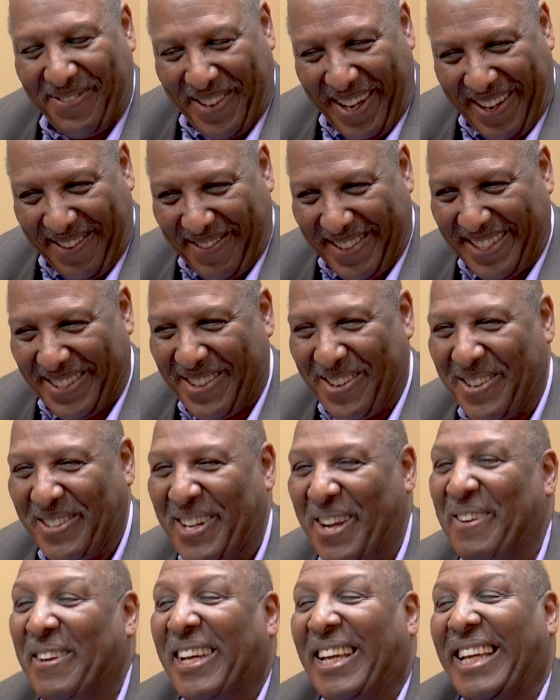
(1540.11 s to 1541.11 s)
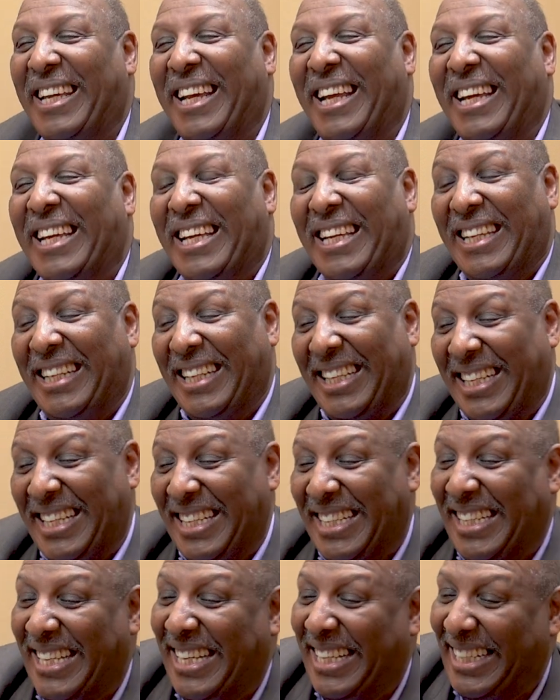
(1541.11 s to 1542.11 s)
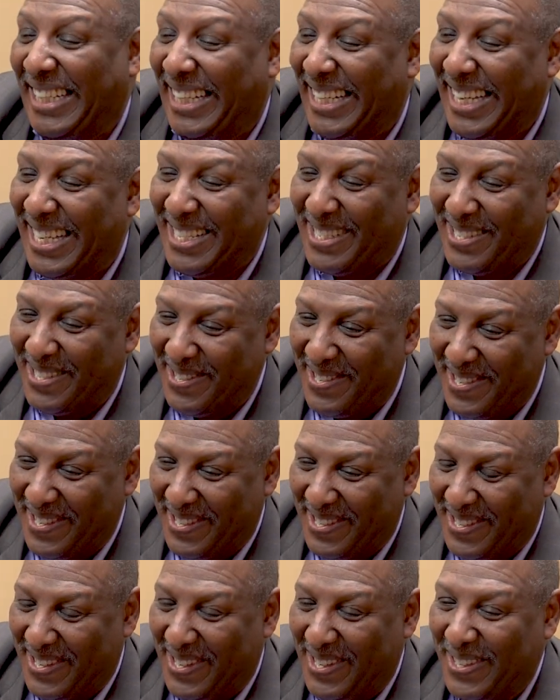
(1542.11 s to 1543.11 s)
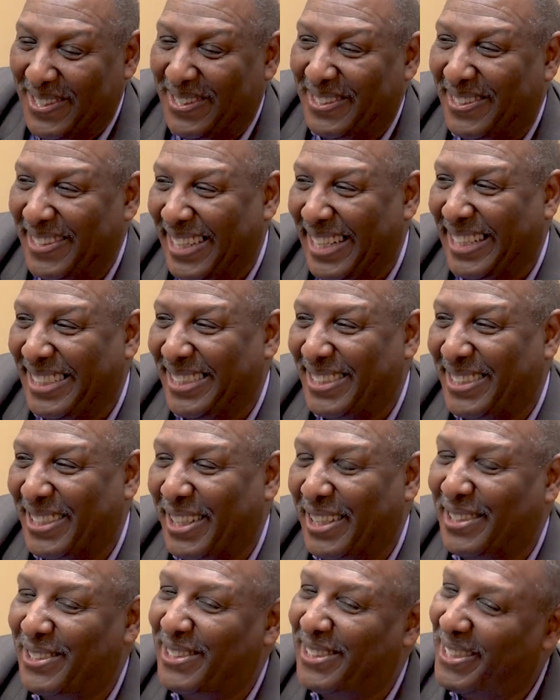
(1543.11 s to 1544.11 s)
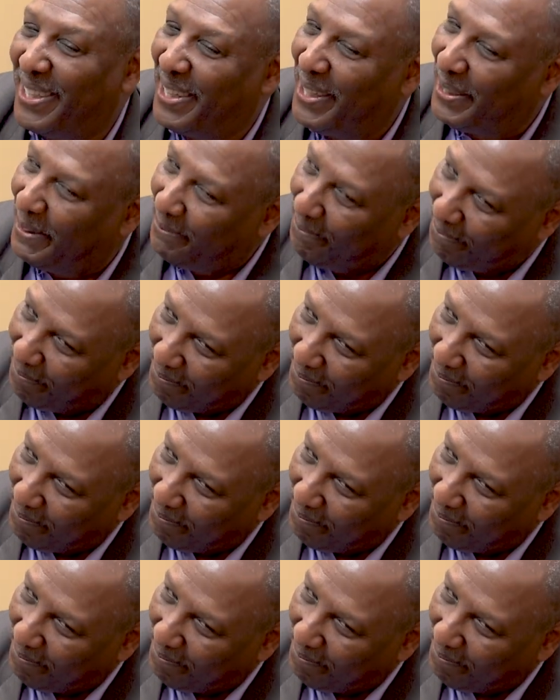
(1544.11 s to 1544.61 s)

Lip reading: some babies growing up. And I got a 2-year-old grandson, so